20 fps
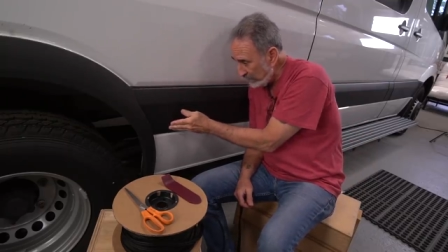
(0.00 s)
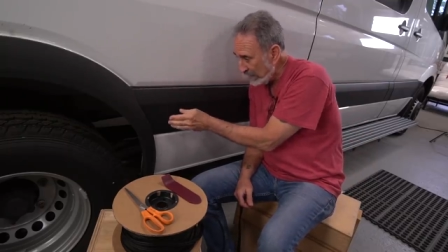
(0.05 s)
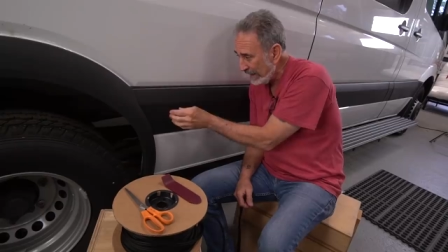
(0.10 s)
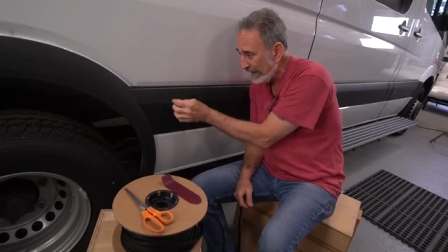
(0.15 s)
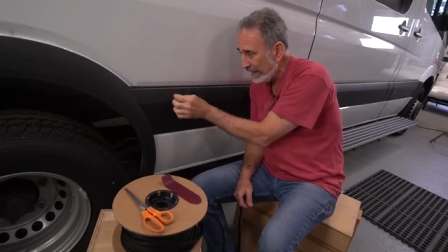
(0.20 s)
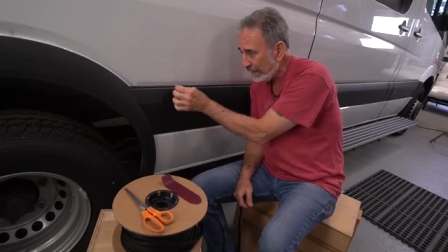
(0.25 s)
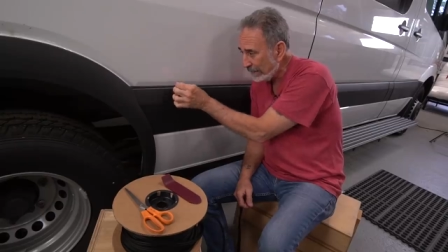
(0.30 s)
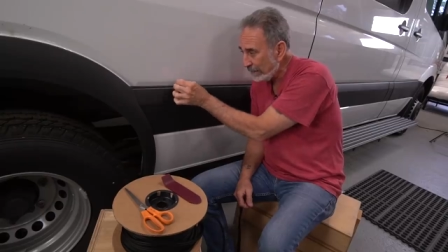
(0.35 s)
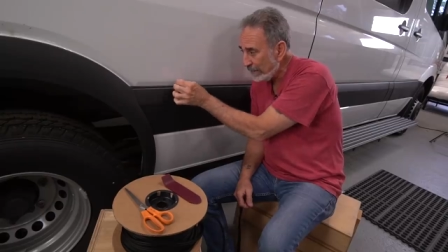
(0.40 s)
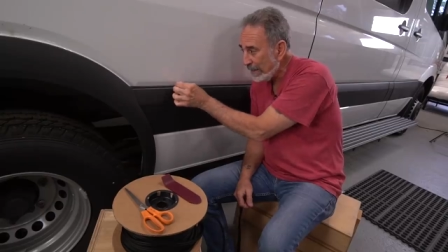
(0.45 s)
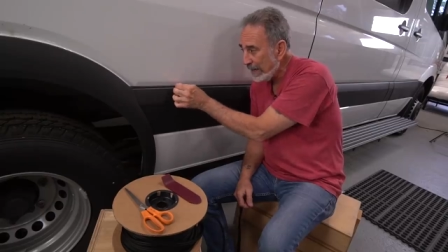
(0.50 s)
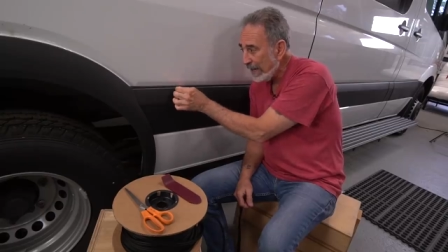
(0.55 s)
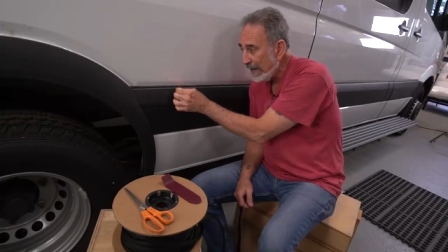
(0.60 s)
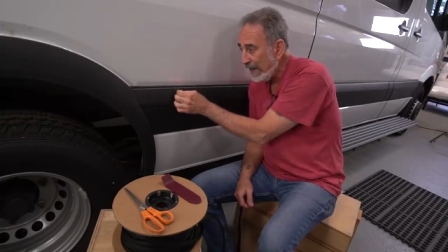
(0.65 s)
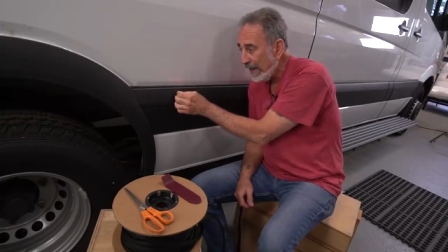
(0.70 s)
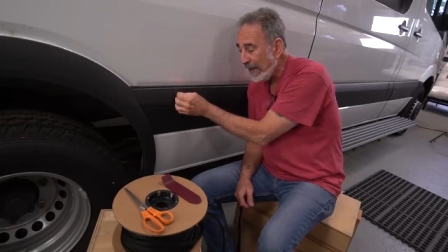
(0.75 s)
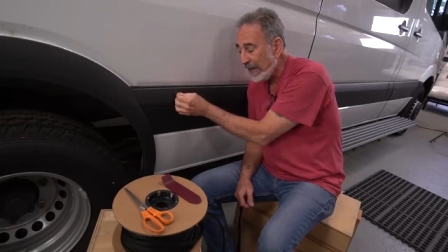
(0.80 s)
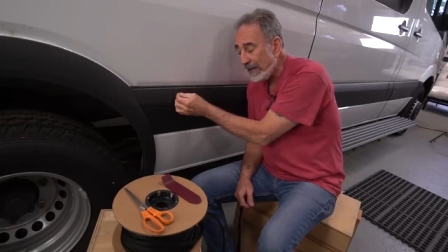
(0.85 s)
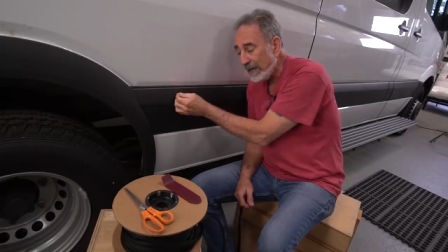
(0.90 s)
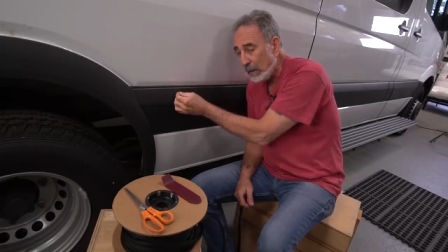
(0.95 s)
down,
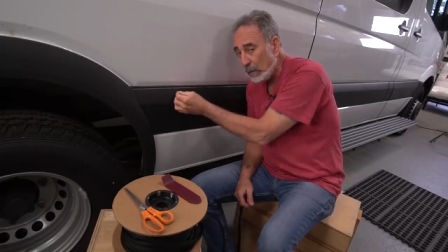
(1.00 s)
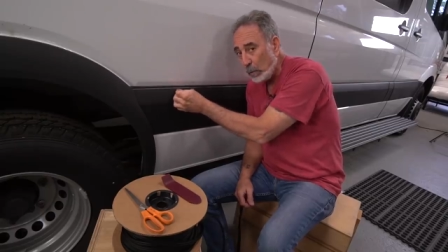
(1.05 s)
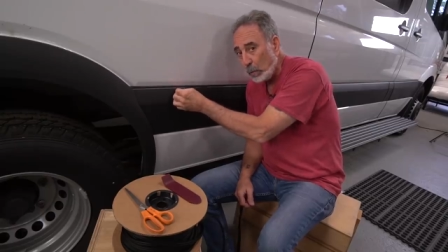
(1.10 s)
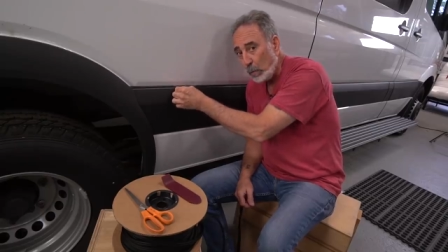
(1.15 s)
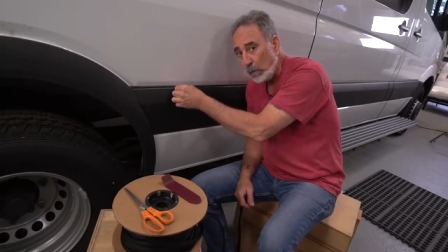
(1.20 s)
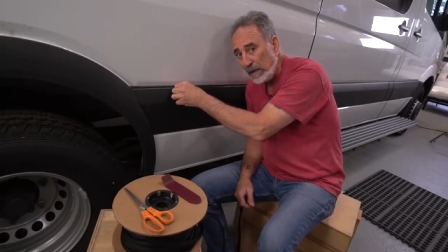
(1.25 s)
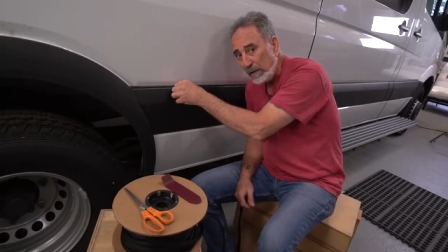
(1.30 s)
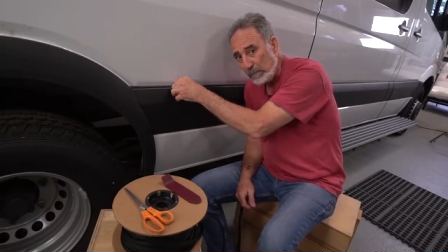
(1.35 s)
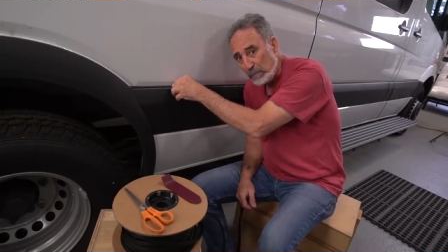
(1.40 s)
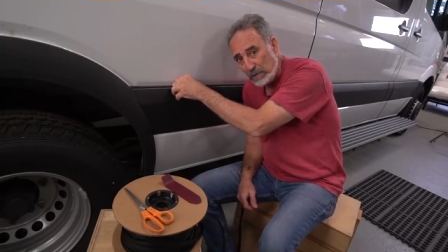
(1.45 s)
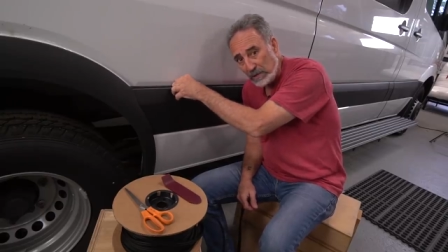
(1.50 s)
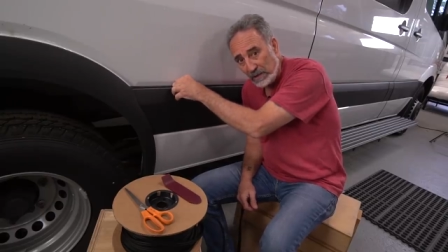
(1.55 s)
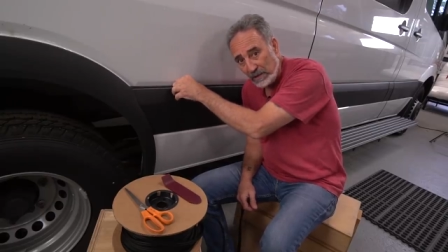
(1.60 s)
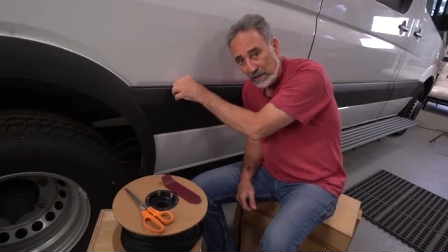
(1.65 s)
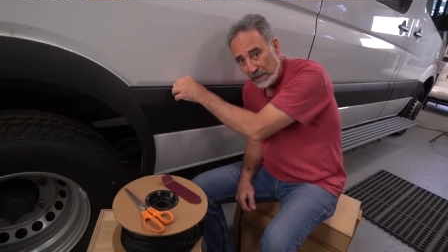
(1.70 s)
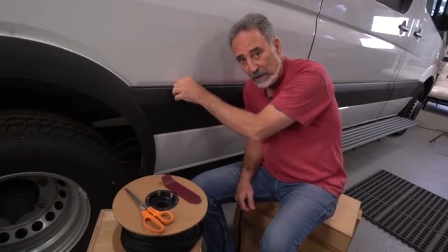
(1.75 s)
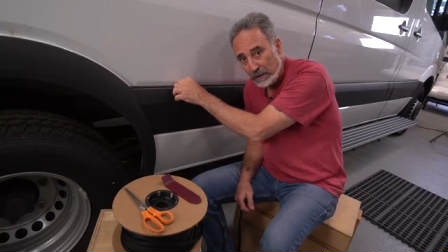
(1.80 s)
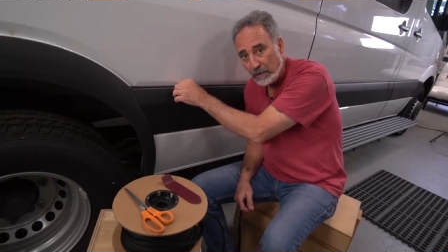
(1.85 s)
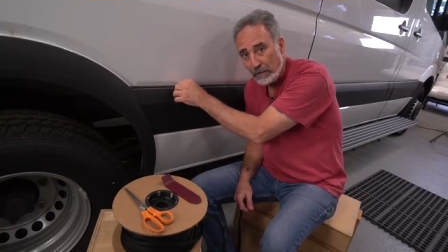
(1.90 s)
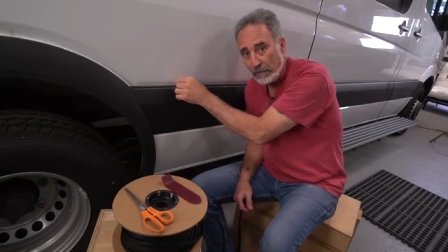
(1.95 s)
and it weeps
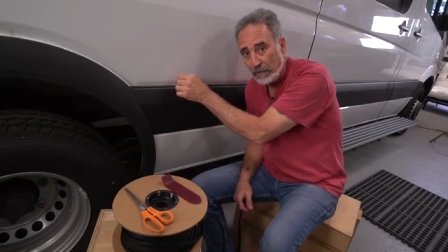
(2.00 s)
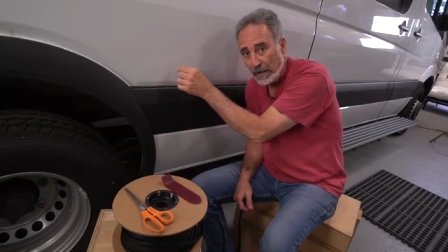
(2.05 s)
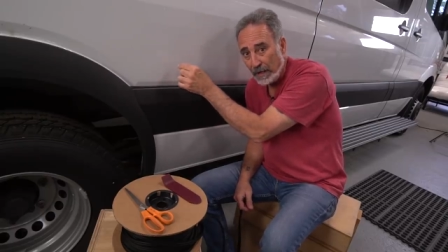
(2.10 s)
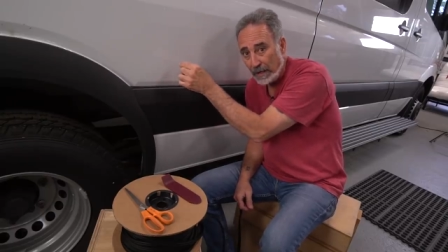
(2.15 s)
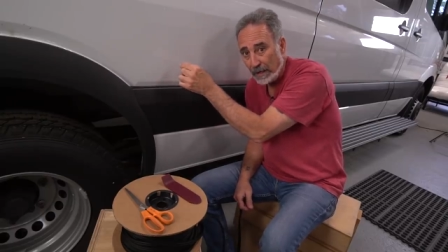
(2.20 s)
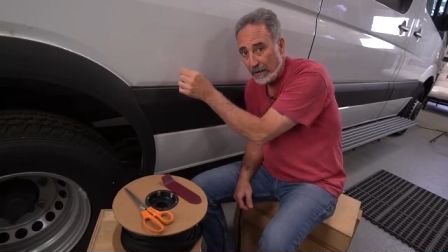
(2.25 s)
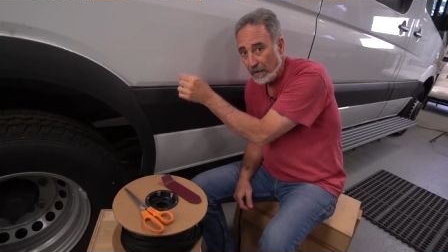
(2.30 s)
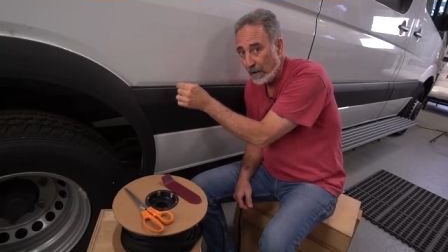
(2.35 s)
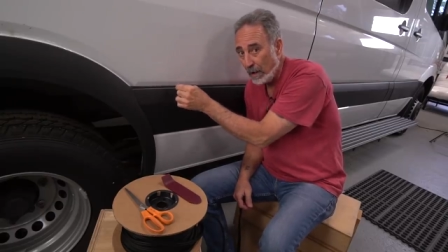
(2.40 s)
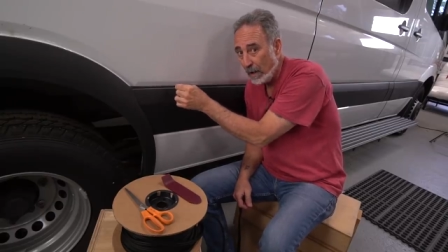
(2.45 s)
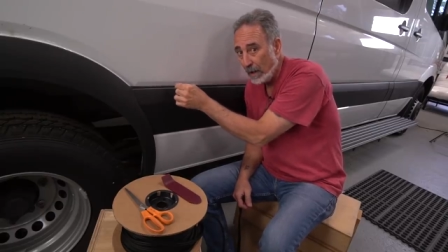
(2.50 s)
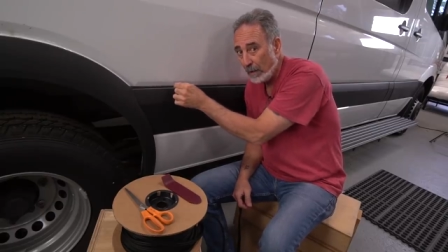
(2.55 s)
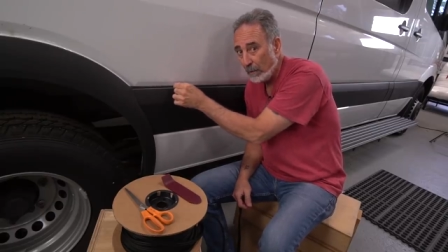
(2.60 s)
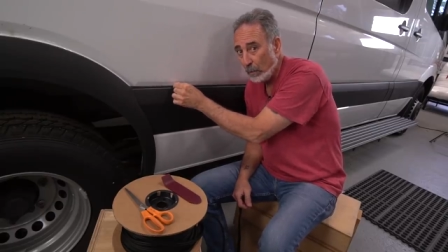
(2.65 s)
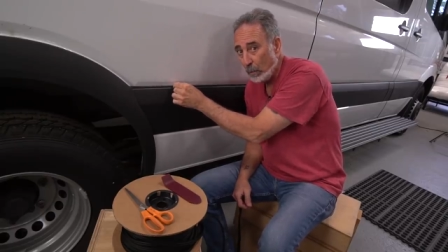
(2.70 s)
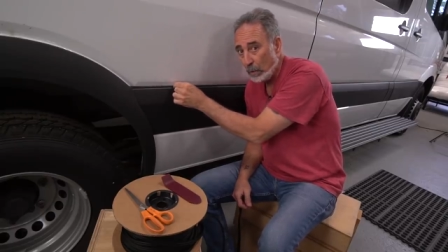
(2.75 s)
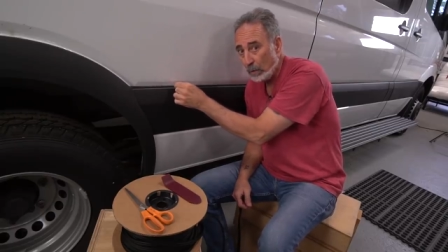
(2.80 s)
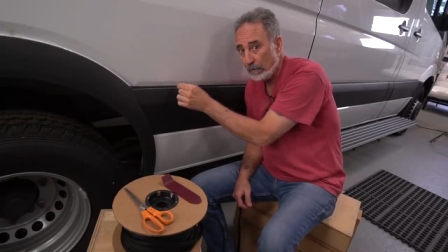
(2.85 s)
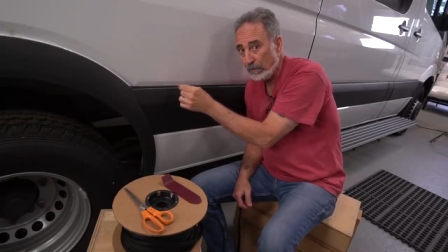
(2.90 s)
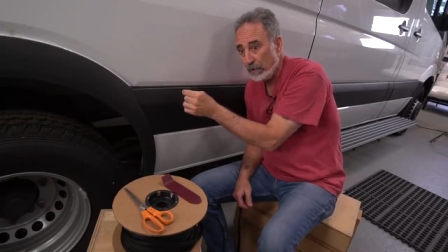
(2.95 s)
into the van
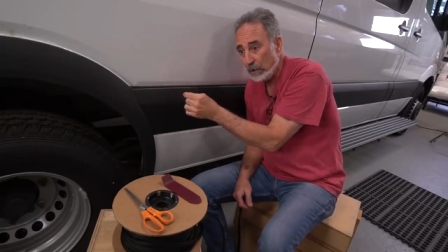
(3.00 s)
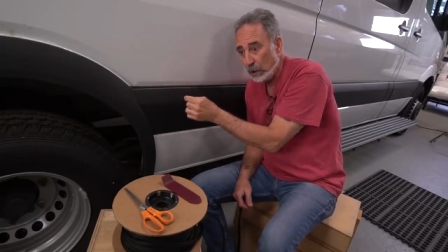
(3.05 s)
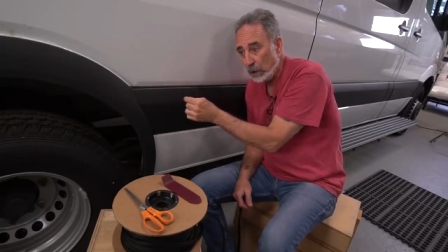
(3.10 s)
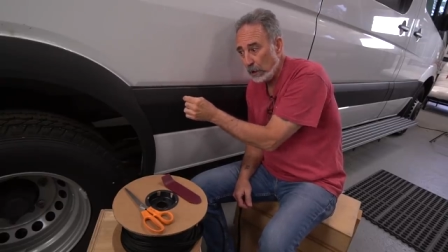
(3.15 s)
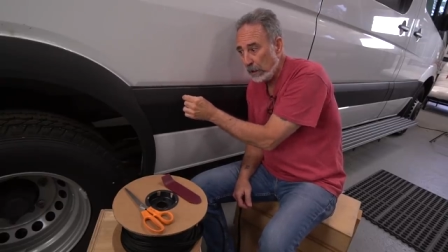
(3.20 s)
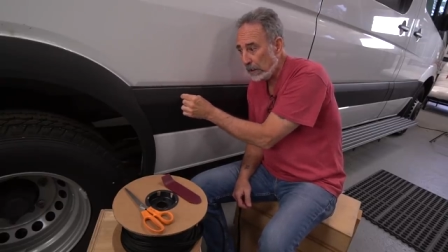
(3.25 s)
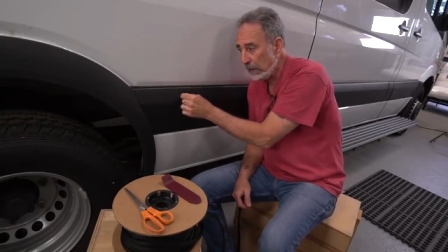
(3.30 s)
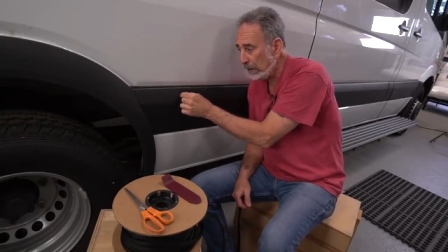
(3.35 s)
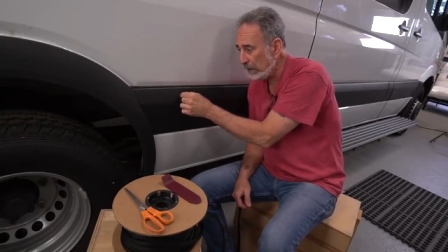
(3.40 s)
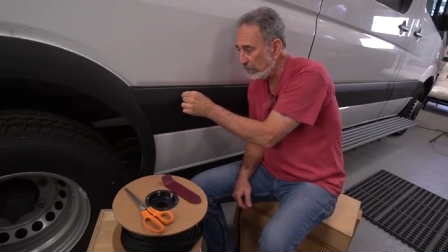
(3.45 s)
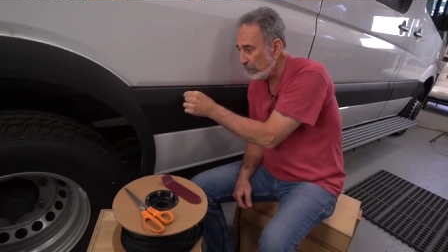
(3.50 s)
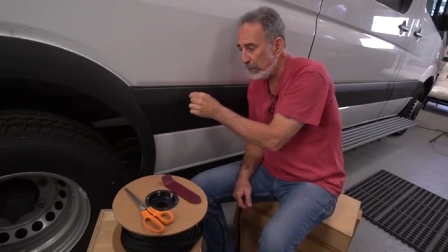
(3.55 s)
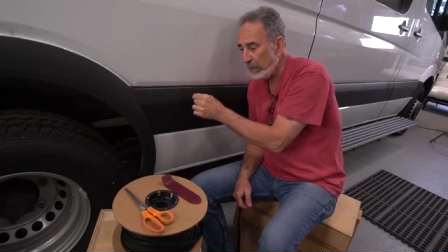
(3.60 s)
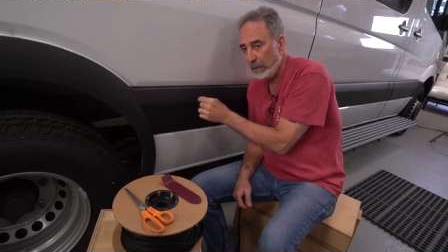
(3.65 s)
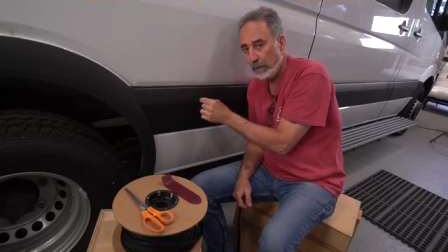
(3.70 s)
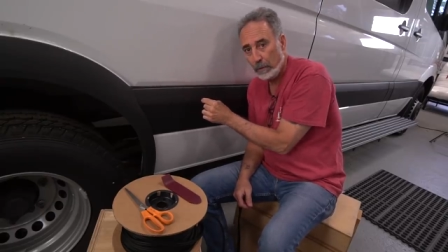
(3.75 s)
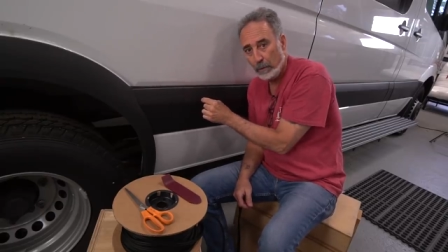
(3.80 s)
on all of your clip